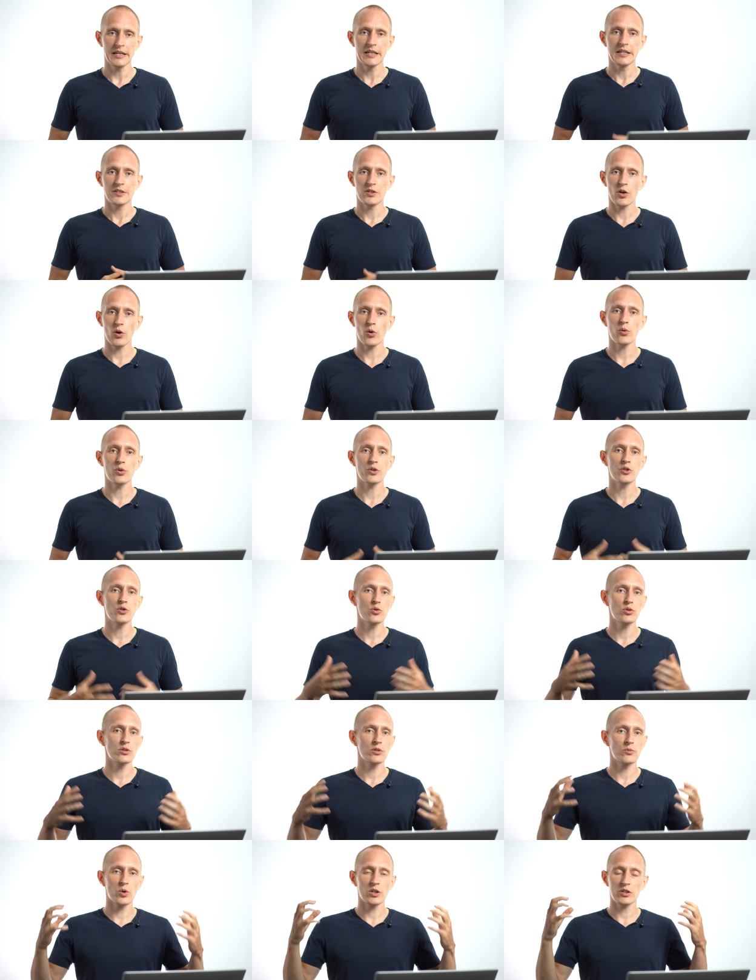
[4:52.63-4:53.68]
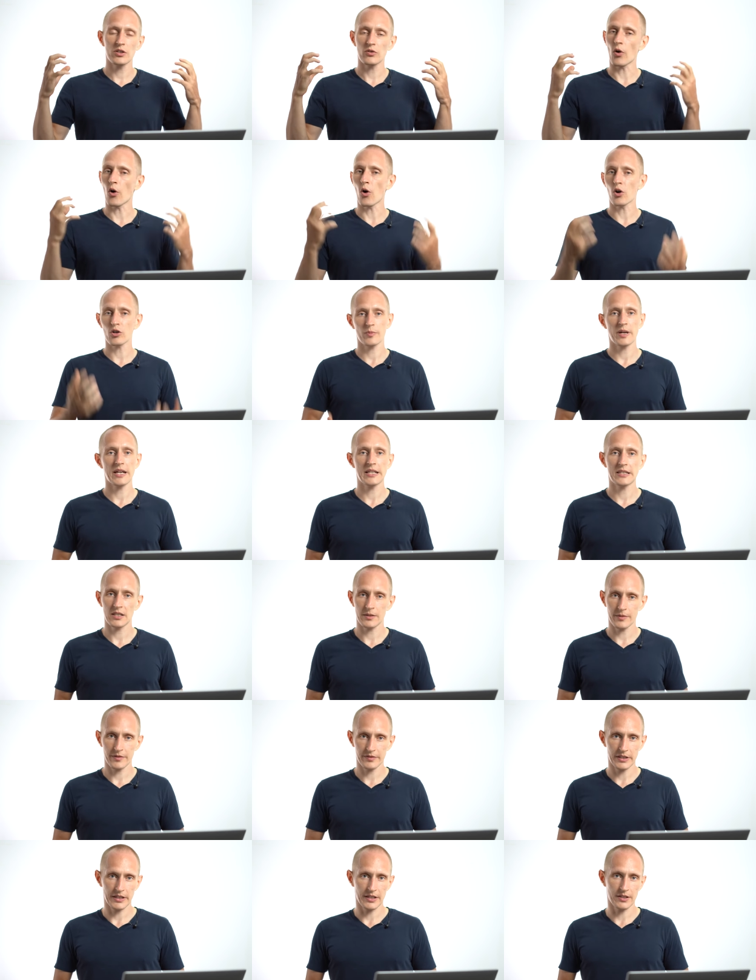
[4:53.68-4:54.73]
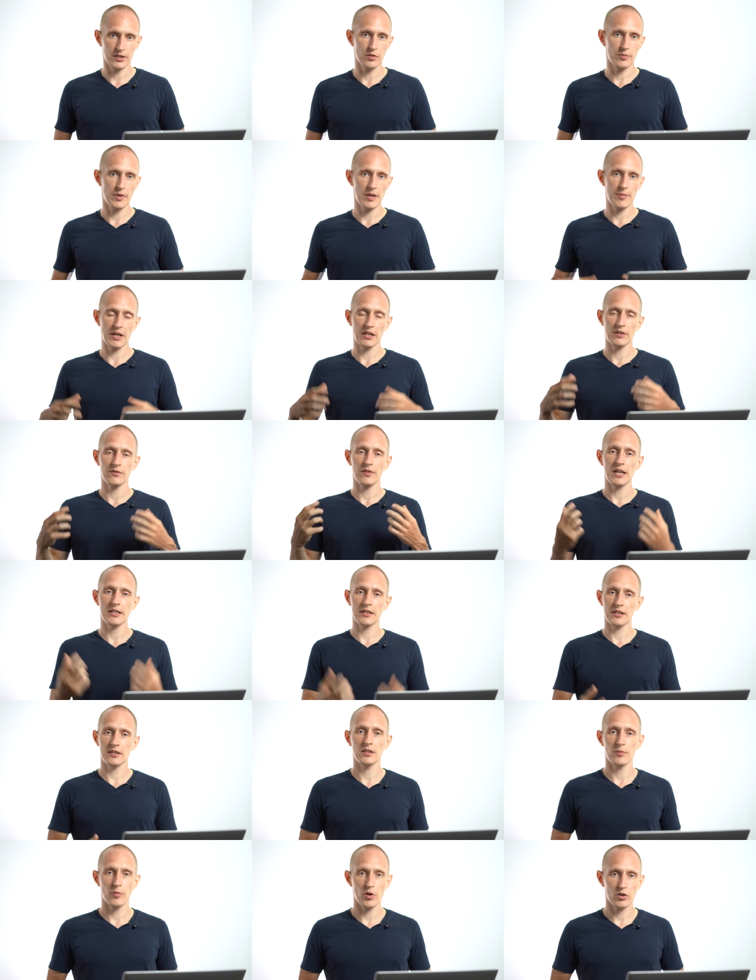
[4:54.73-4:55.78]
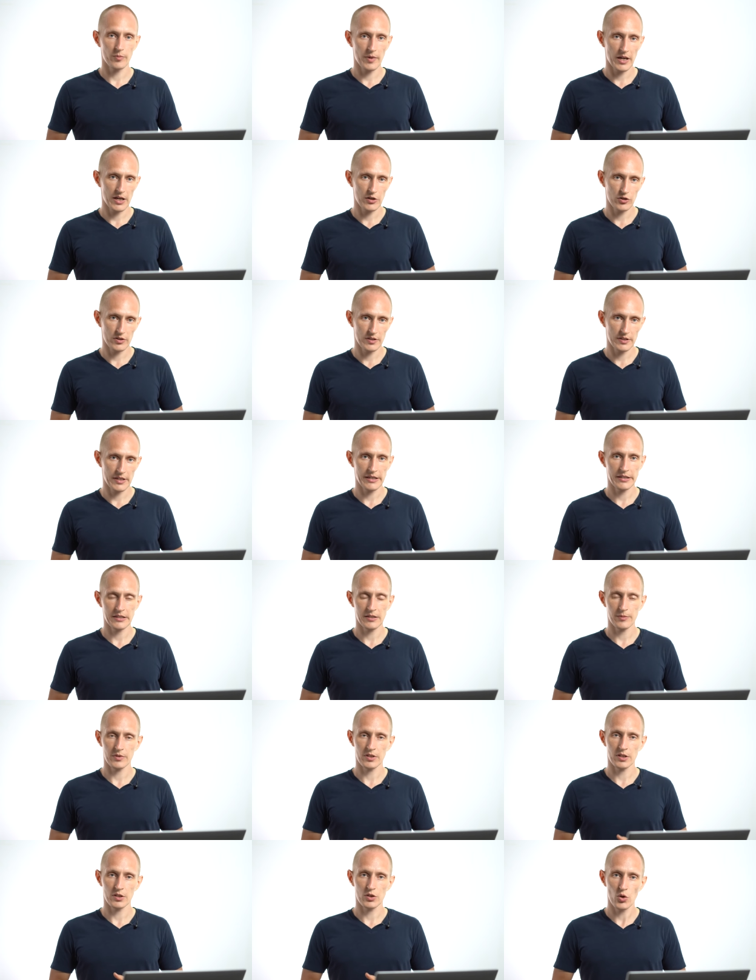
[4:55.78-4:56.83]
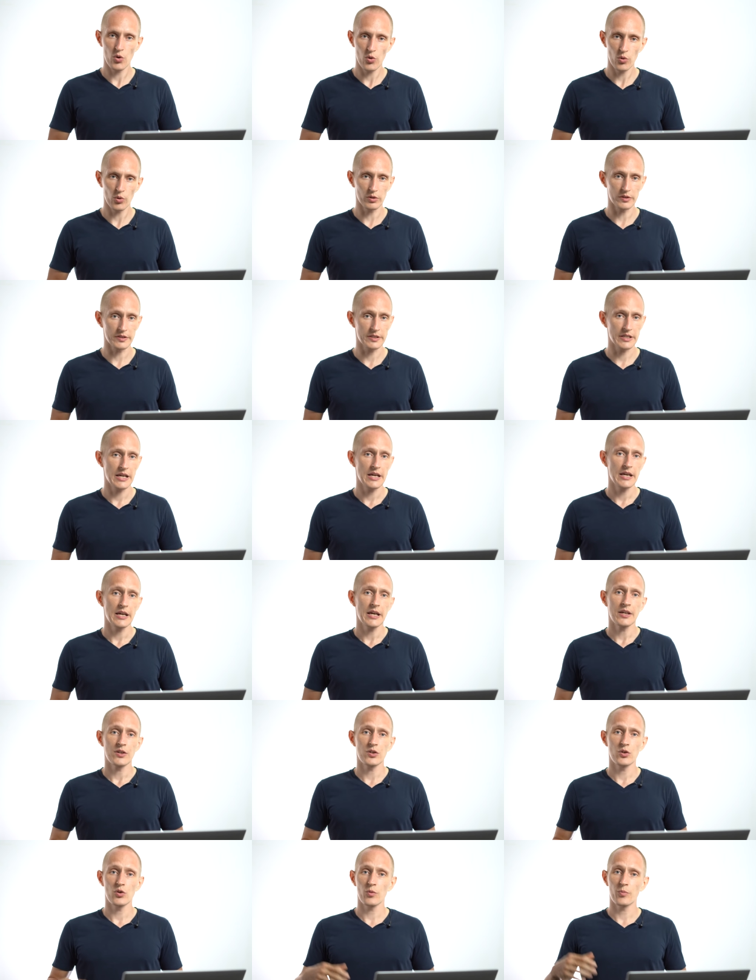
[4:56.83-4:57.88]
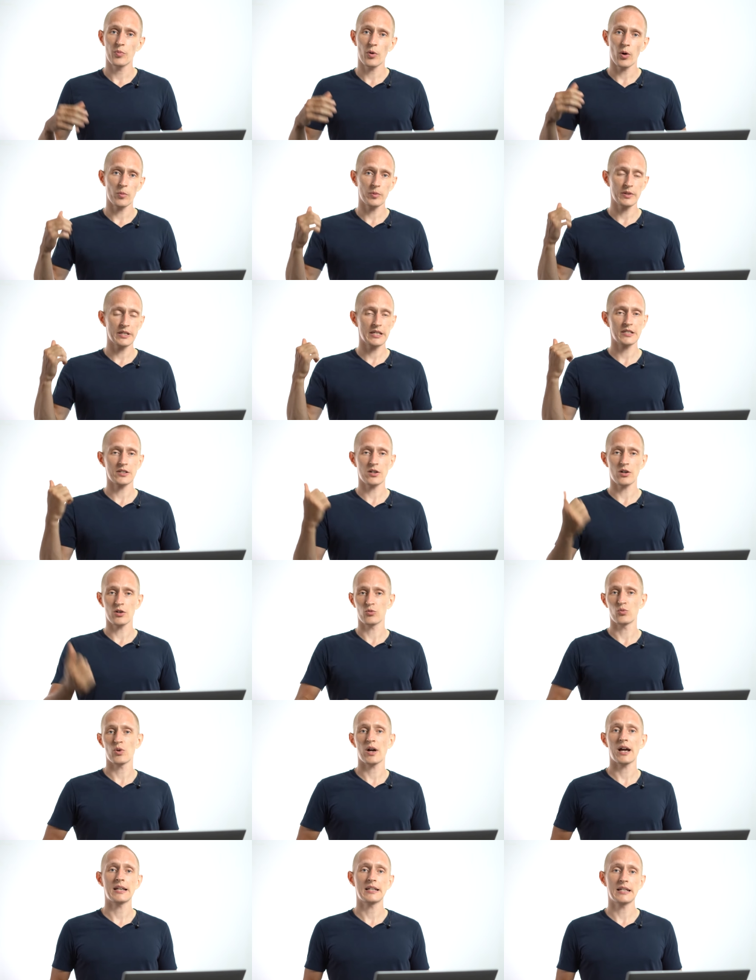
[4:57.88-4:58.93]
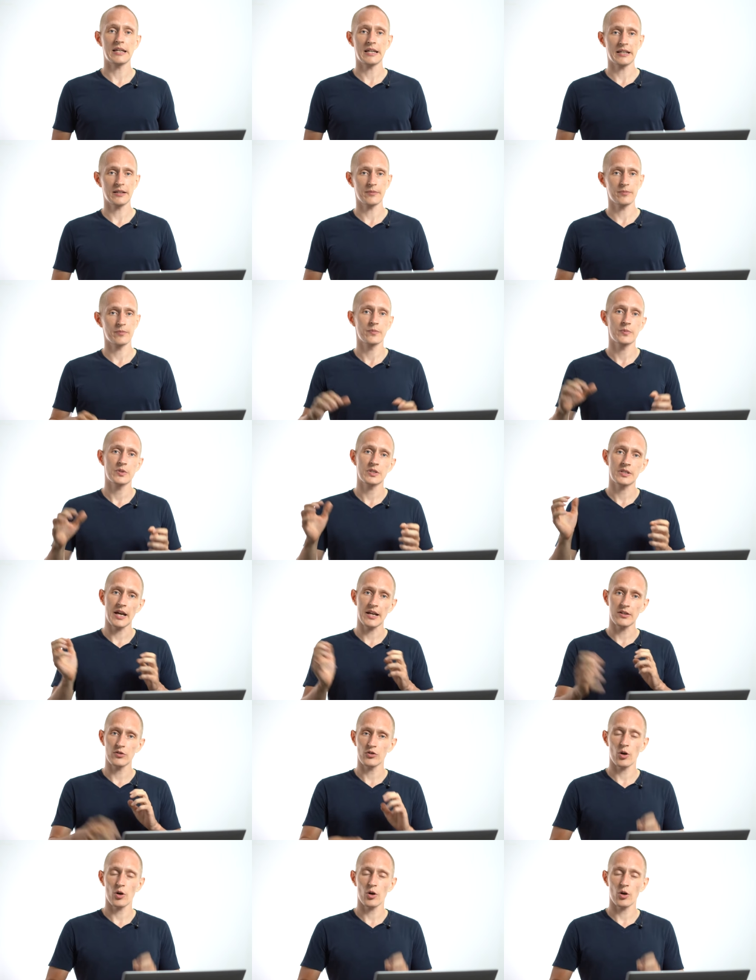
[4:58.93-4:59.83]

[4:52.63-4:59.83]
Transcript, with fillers: So you will want to automate some of this. You maybe invest in some automation systems and tools you probably start writing standard